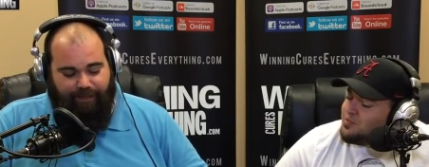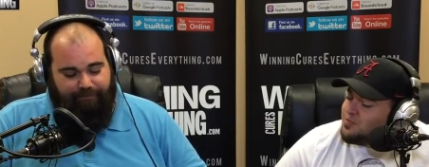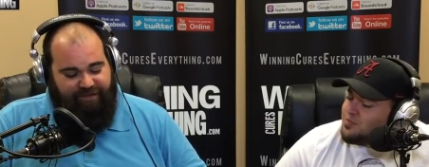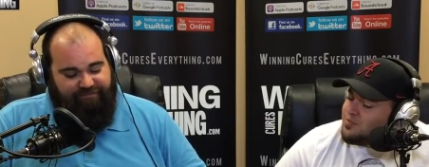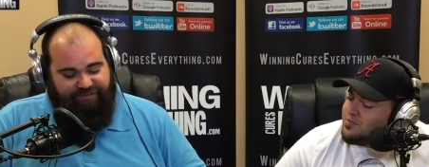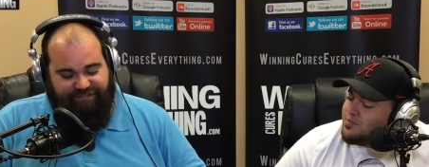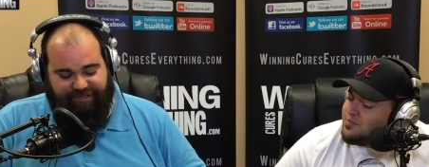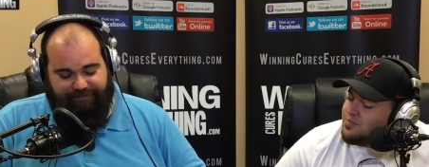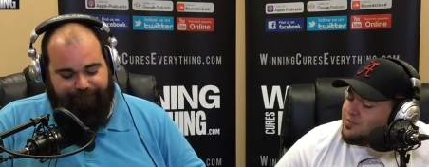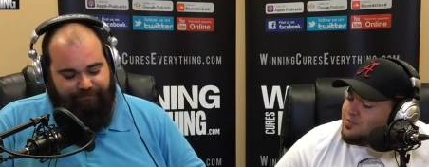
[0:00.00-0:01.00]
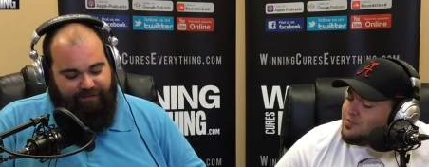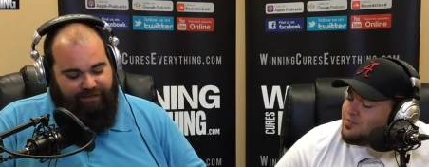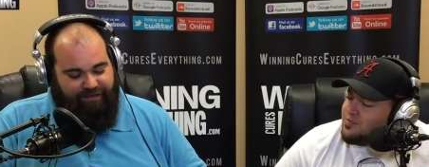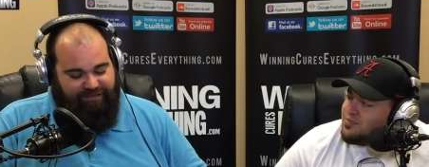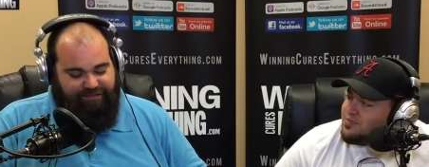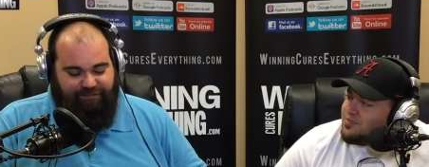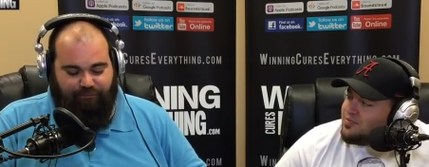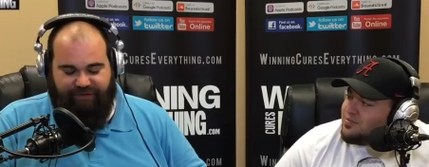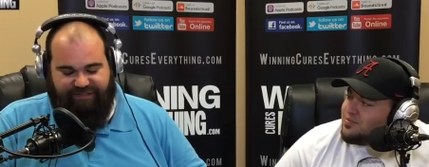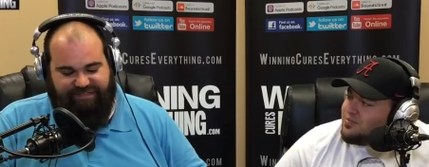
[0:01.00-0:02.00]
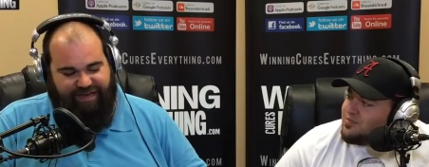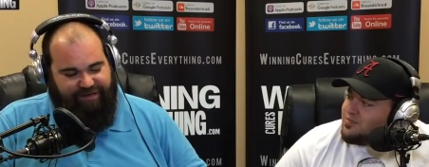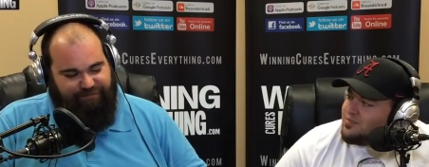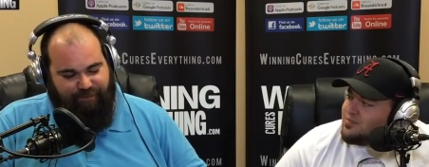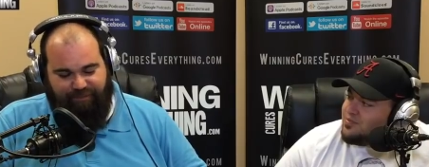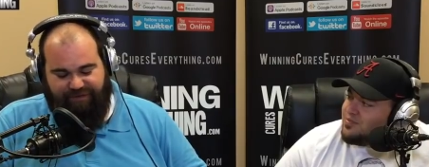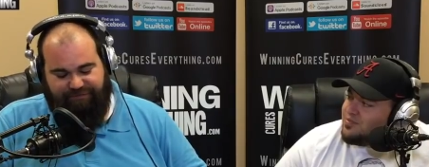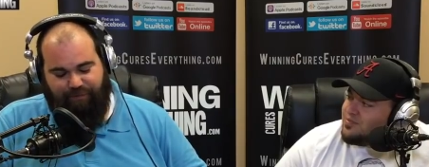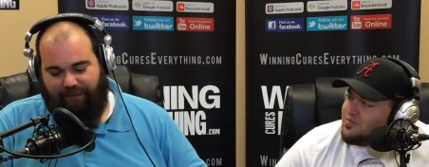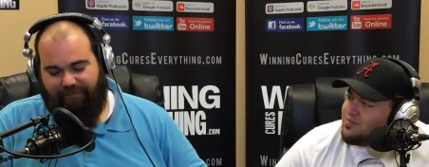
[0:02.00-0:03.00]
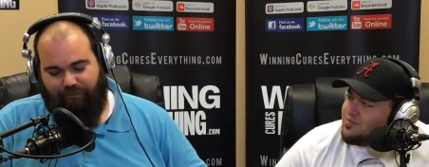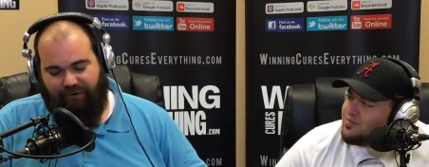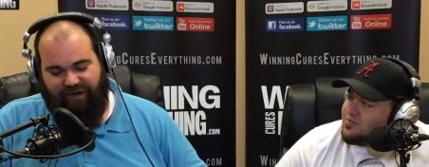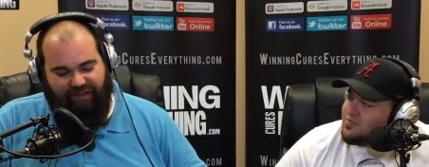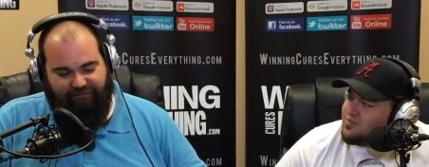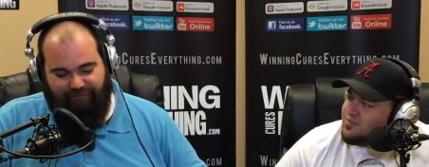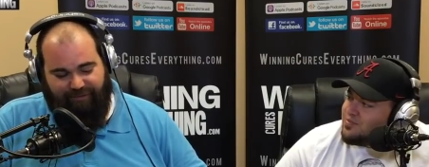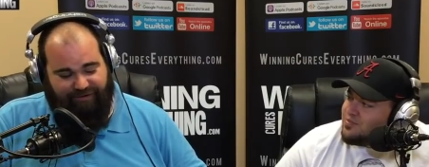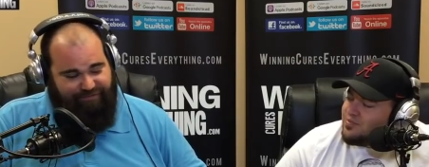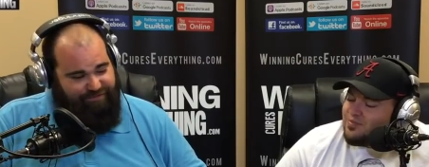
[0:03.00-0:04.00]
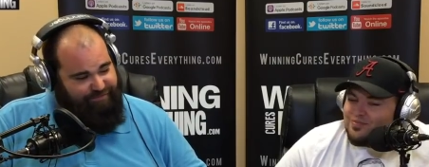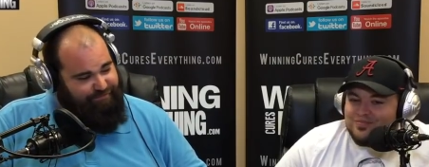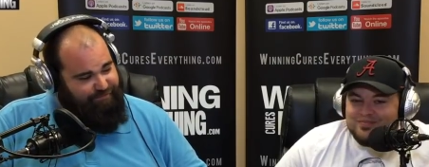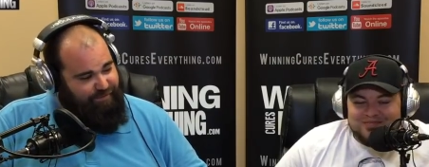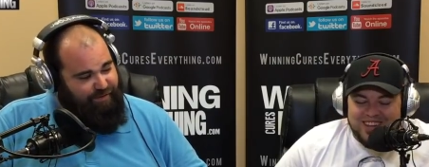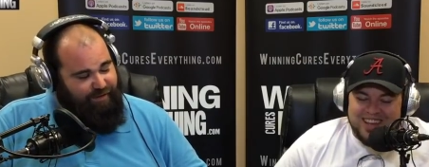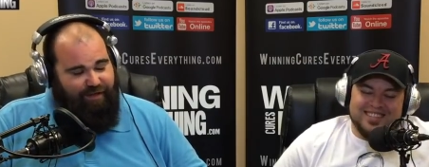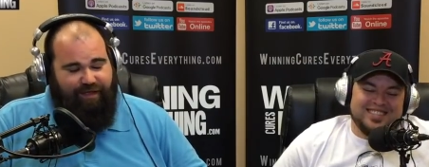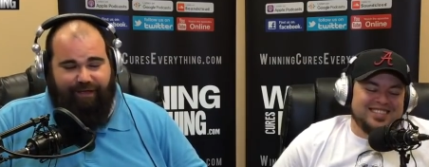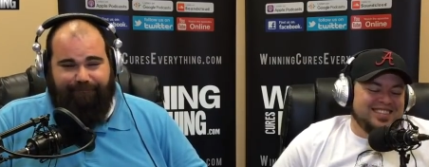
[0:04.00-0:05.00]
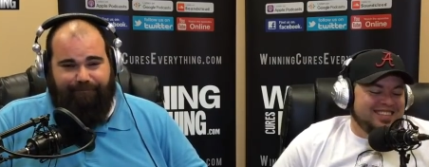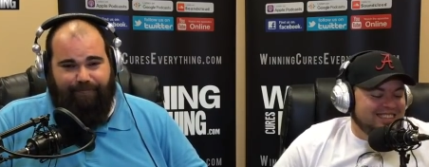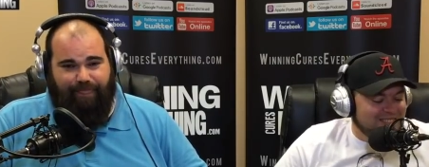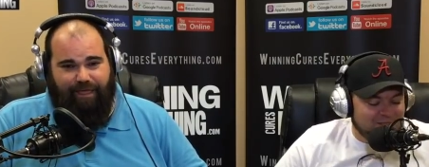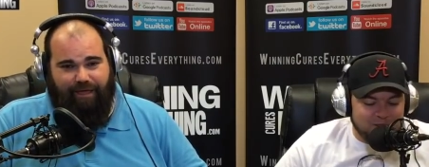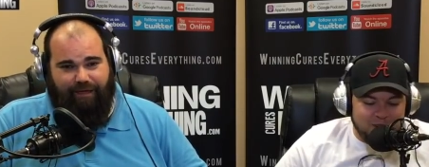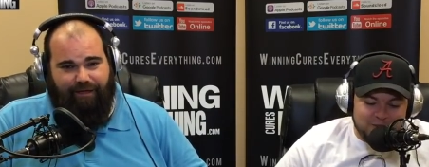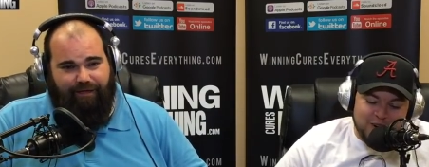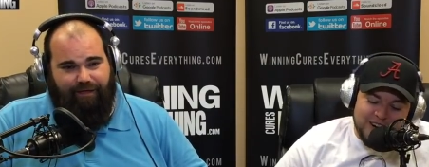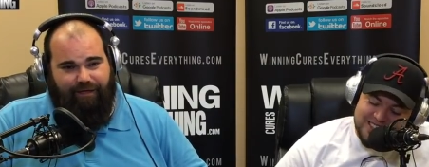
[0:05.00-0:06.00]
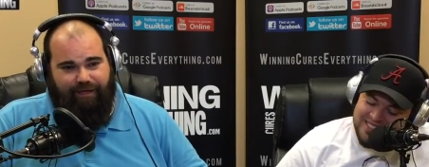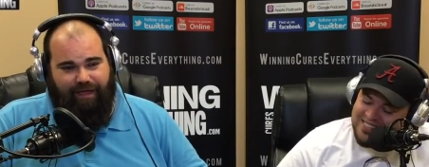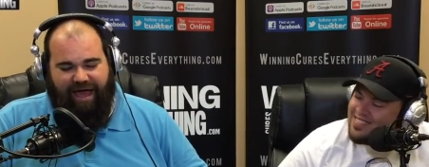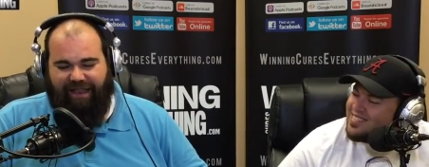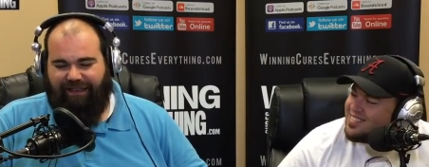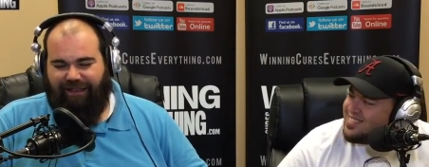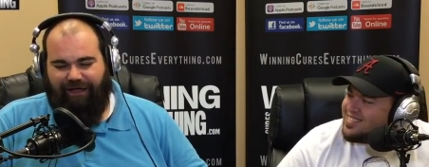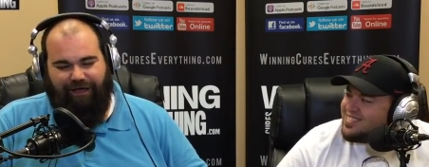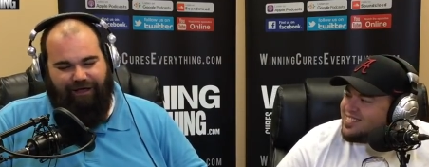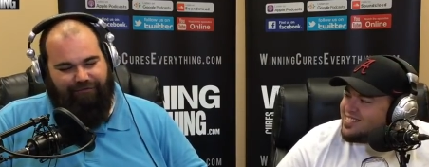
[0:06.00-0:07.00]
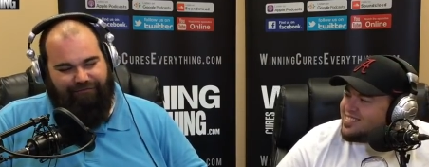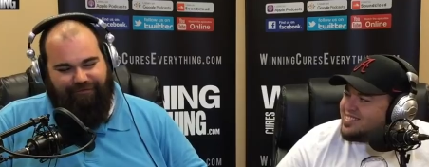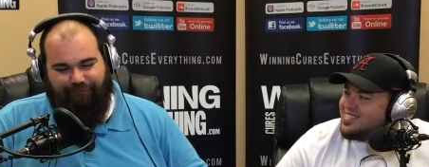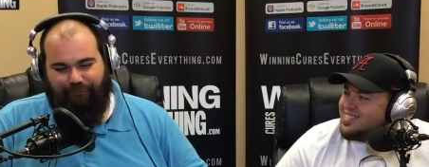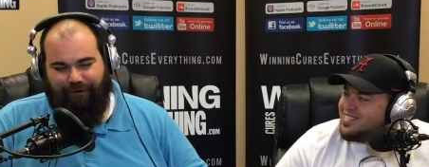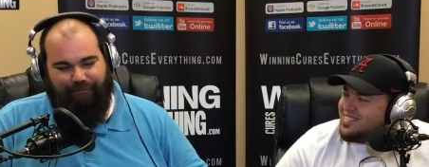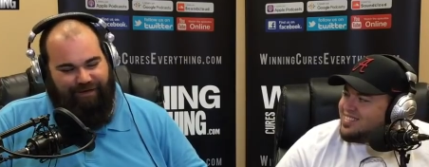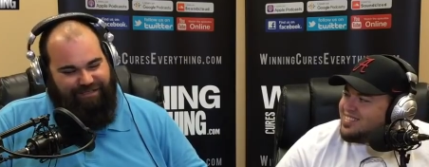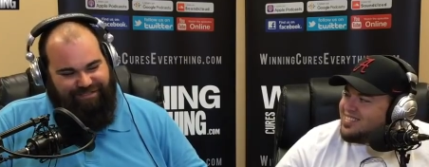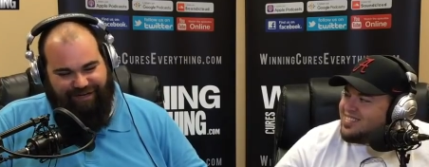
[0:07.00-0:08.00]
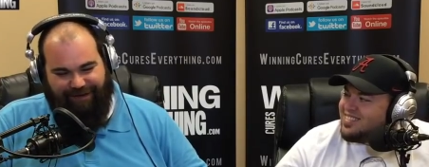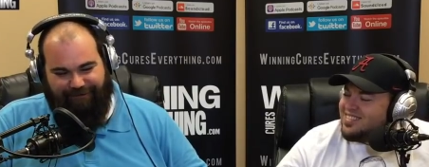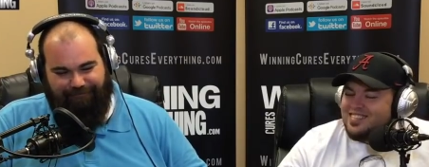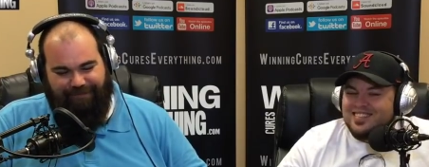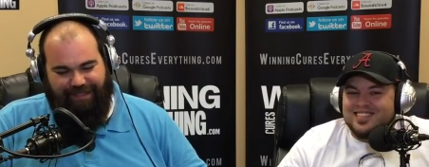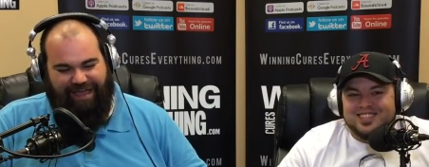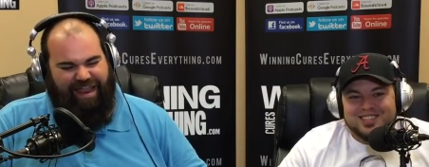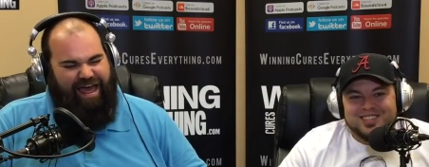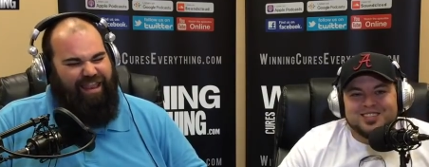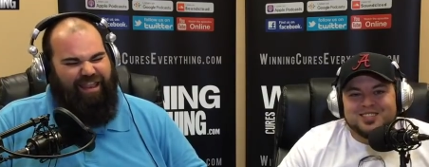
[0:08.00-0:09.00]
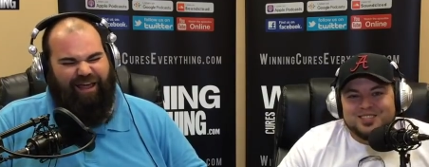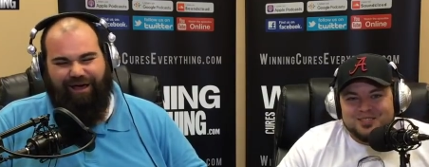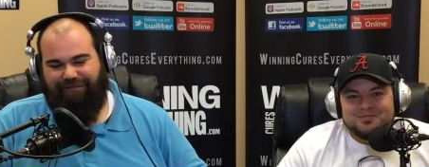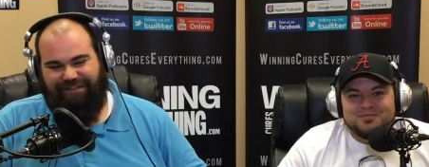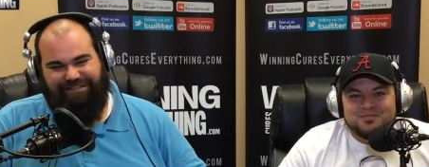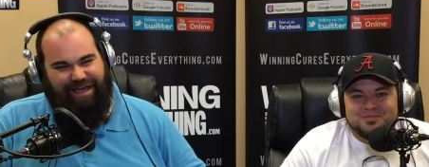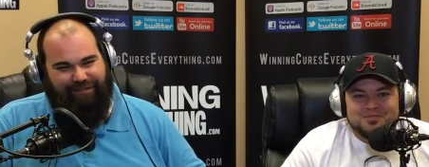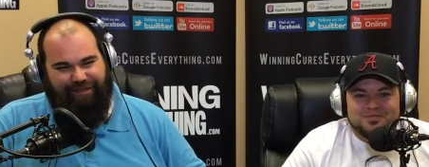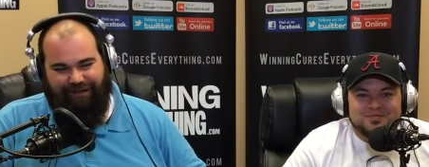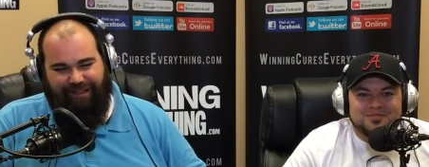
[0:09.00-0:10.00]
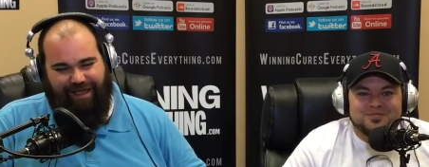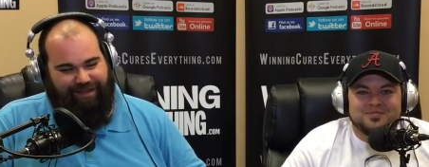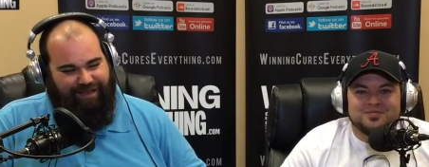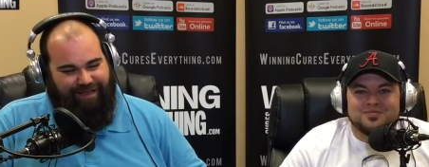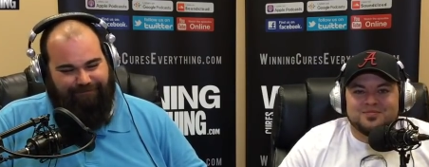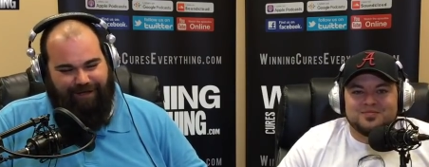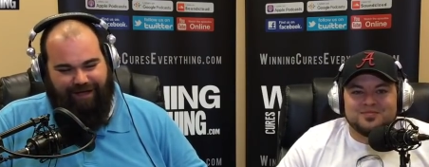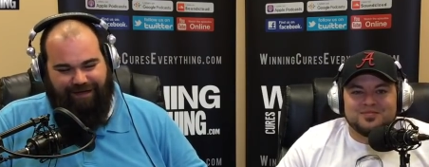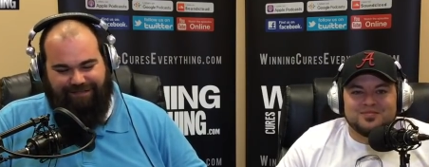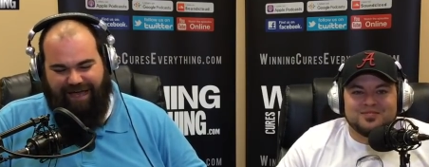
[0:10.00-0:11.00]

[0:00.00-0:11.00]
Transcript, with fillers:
Speaker 1: I'm giving to you. This is the one that scares me, but it's probably the one I love the most.
Speaker 2: Because you love crazy.
Speaker 1: I love Will Muschamp, and I love this South Carolina Gamecocks.